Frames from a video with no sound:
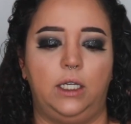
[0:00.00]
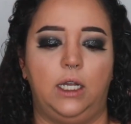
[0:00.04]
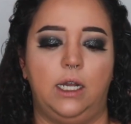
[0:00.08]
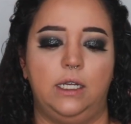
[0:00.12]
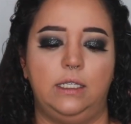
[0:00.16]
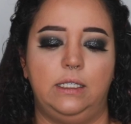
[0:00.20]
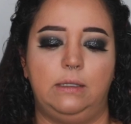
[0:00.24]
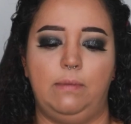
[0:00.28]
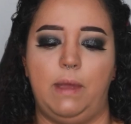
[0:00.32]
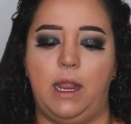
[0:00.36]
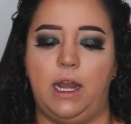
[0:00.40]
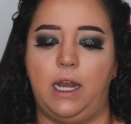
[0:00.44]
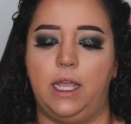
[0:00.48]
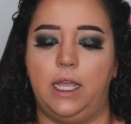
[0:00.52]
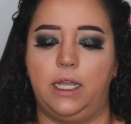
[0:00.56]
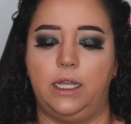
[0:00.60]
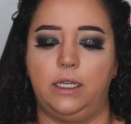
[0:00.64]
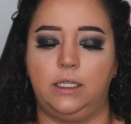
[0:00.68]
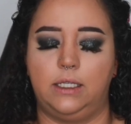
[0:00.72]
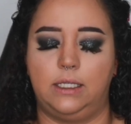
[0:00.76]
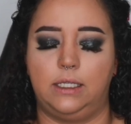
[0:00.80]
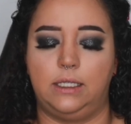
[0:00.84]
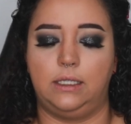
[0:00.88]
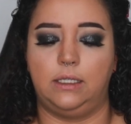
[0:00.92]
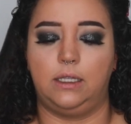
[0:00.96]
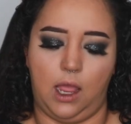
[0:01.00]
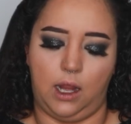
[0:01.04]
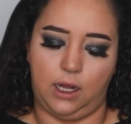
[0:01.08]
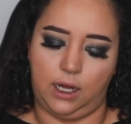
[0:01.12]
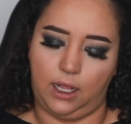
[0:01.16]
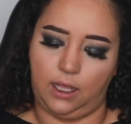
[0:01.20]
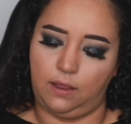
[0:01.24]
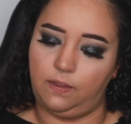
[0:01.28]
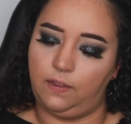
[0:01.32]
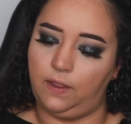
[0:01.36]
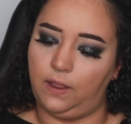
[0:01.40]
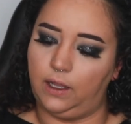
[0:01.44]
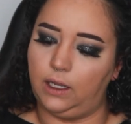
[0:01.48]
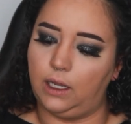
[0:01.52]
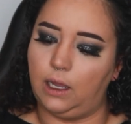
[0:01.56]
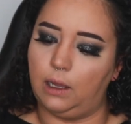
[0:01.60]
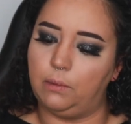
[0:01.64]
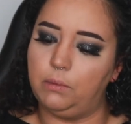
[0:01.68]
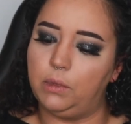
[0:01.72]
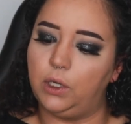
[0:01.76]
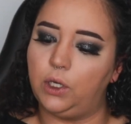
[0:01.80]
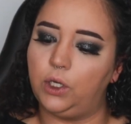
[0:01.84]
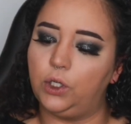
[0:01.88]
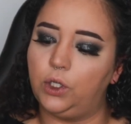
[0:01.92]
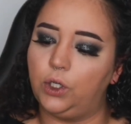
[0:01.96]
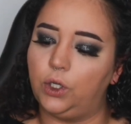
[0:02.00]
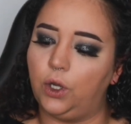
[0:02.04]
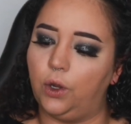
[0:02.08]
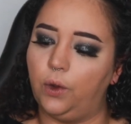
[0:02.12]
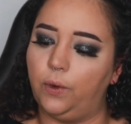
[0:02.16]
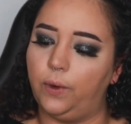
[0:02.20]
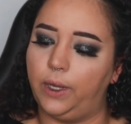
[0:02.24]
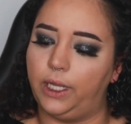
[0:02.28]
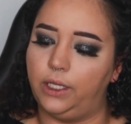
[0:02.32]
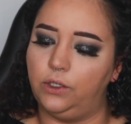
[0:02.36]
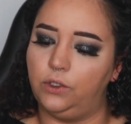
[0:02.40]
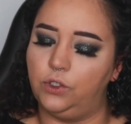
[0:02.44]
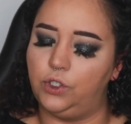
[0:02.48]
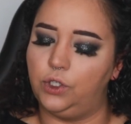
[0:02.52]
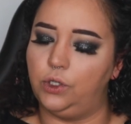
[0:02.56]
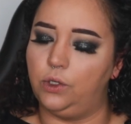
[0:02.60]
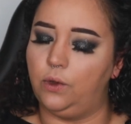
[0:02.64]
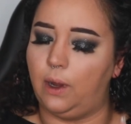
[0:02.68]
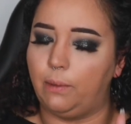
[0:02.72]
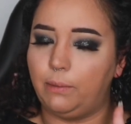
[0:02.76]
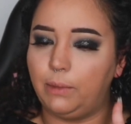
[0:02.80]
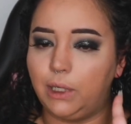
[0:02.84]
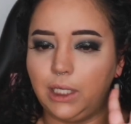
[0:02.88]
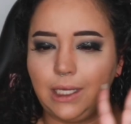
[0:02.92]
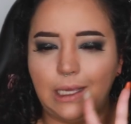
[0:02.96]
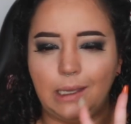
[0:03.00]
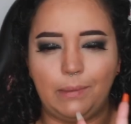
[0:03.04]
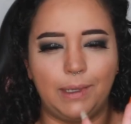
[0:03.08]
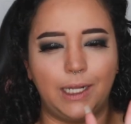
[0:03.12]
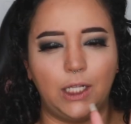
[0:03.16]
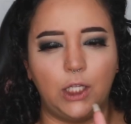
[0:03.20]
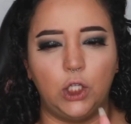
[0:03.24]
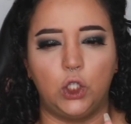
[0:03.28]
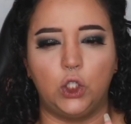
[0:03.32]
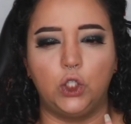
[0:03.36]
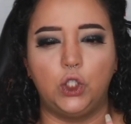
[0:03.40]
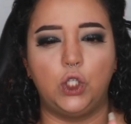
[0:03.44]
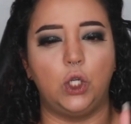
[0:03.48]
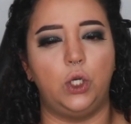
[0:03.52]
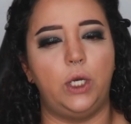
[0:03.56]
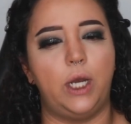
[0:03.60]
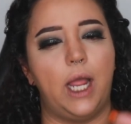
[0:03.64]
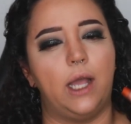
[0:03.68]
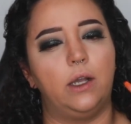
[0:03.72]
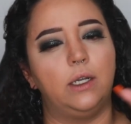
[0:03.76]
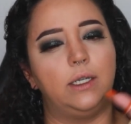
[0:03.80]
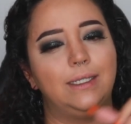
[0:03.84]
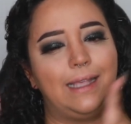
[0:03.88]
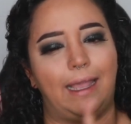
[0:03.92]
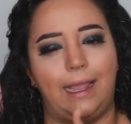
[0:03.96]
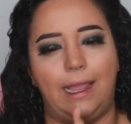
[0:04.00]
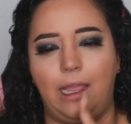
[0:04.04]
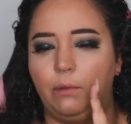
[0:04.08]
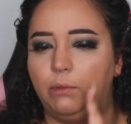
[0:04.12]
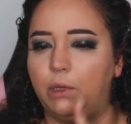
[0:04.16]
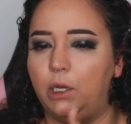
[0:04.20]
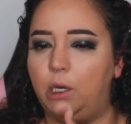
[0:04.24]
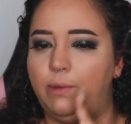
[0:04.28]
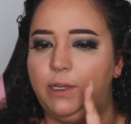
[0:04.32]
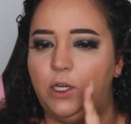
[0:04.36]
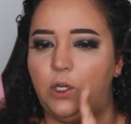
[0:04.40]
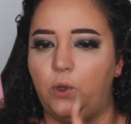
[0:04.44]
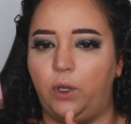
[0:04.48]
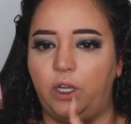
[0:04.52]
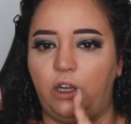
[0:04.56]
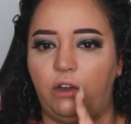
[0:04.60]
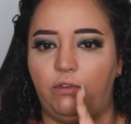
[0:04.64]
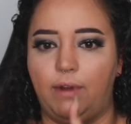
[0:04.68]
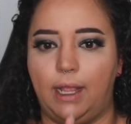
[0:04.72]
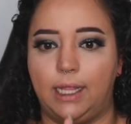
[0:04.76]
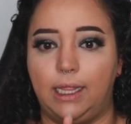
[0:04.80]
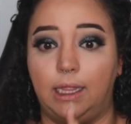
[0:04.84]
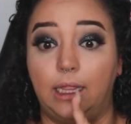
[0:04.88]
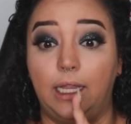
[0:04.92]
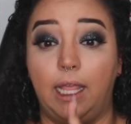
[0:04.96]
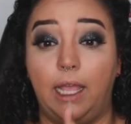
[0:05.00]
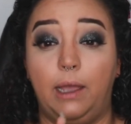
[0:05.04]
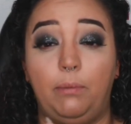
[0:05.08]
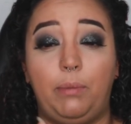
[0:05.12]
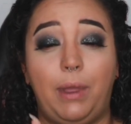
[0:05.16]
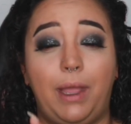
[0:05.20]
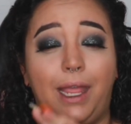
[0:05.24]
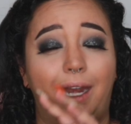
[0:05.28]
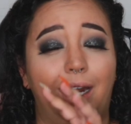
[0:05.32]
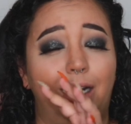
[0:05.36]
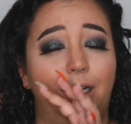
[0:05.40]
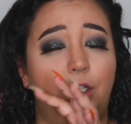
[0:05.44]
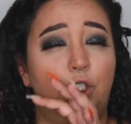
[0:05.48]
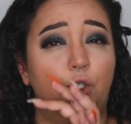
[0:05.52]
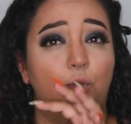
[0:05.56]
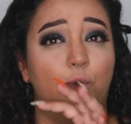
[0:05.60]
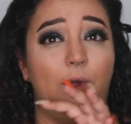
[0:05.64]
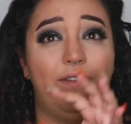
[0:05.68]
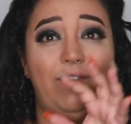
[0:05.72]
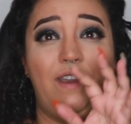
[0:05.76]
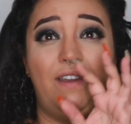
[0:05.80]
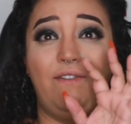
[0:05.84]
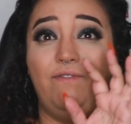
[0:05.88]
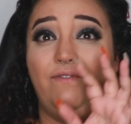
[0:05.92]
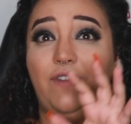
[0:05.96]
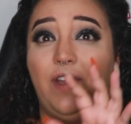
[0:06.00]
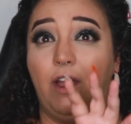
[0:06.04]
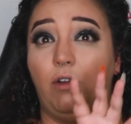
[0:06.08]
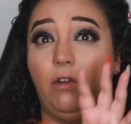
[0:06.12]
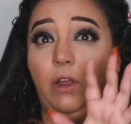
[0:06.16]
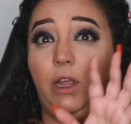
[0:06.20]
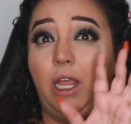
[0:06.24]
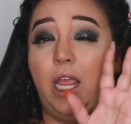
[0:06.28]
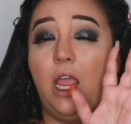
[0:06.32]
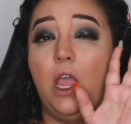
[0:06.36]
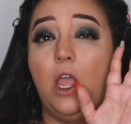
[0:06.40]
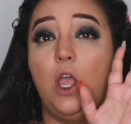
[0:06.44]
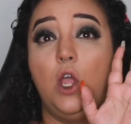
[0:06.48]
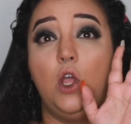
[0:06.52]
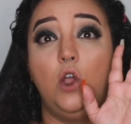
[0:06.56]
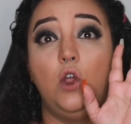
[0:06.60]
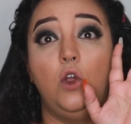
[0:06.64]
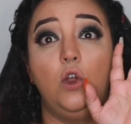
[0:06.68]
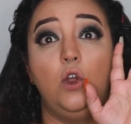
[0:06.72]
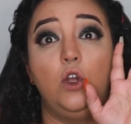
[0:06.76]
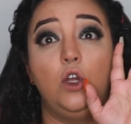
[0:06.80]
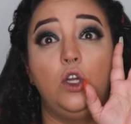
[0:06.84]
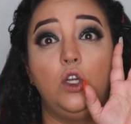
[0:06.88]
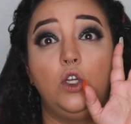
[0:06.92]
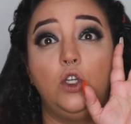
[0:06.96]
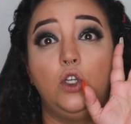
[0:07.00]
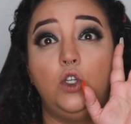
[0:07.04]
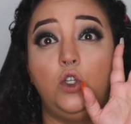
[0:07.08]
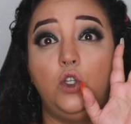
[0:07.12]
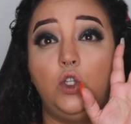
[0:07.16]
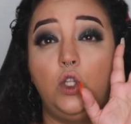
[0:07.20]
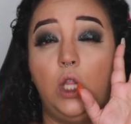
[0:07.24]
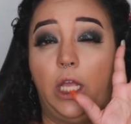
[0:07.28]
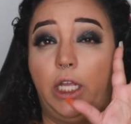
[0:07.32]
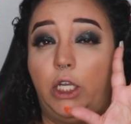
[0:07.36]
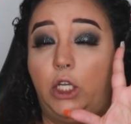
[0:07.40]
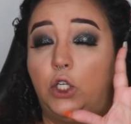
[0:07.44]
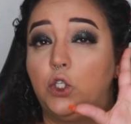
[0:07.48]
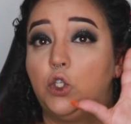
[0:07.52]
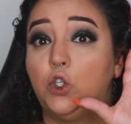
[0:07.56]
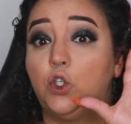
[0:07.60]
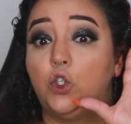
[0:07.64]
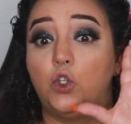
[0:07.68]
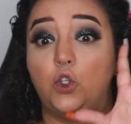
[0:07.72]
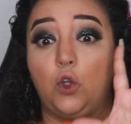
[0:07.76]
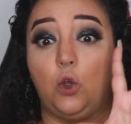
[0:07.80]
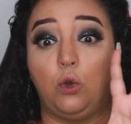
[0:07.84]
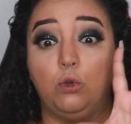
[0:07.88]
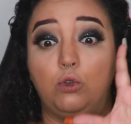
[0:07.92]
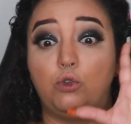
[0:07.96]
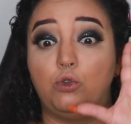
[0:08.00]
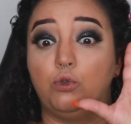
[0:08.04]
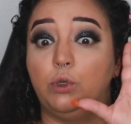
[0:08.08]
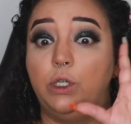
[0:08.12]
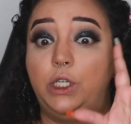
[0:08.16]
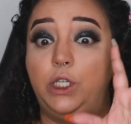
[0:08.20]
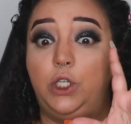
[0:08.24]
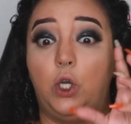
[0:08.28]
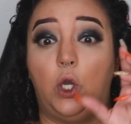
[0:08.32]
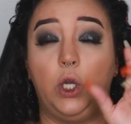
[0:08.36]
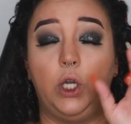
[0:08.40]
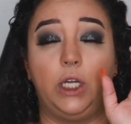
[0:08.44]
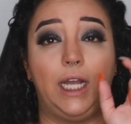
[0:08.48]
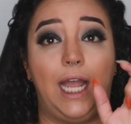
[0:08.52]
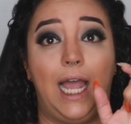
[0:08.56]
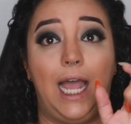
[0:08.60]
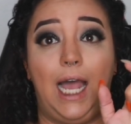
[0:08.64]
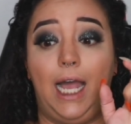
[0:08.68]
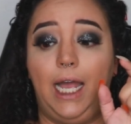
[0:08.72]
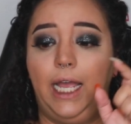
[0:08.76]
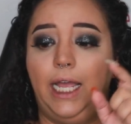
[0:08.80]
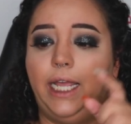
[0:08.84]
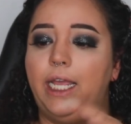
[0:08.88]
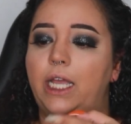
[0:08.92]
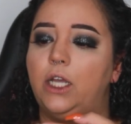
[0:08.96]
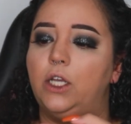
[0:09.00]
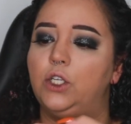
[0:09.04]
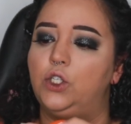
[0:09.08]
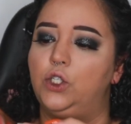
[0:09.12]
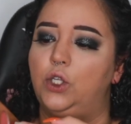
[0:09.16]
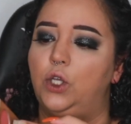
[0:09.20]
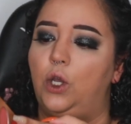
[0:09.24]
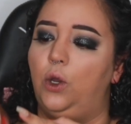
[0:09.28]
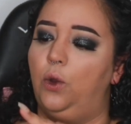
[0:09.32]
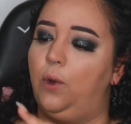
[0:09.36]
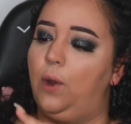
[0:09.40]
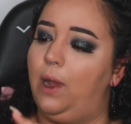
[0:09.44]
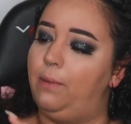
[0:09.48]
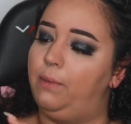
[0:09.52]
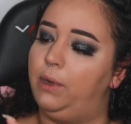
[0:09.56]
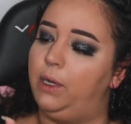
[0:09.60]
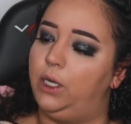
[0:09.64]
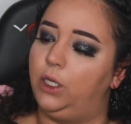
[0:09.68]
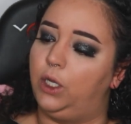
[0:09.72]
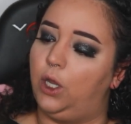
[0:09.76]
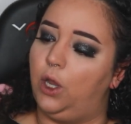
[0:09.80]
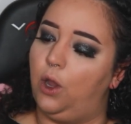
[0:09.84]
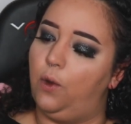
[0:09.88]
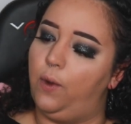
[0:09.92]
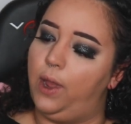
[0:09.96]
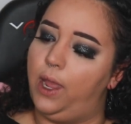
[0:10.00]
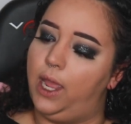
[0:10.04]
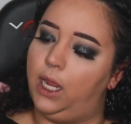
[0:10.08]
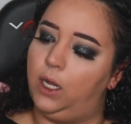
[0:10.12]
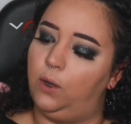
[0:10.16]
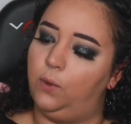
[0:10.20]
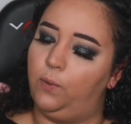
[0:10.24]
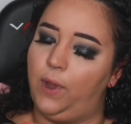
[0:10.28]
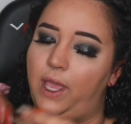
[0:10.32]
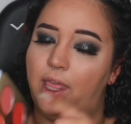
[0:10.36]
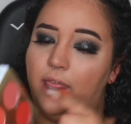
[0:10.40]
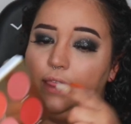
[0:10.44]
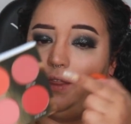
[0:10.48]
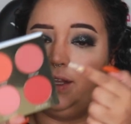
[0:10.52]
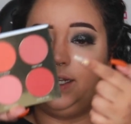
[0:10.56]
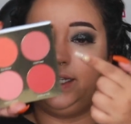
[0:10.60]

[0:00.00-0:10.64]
Cosmetics, and I think I'm gonna go into, I'm gonna keep it a little toned down because I am gonna be doing a red lip, and I do have a very like sultry dark eye, so I'm gonna go in with